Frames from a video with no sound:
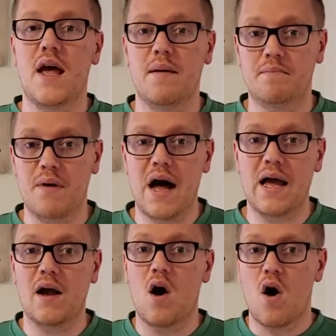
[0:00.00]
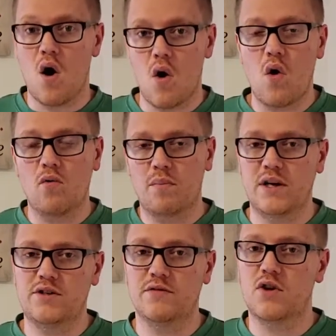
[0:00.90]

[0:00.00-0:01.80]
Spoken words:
in buying a whole bunch of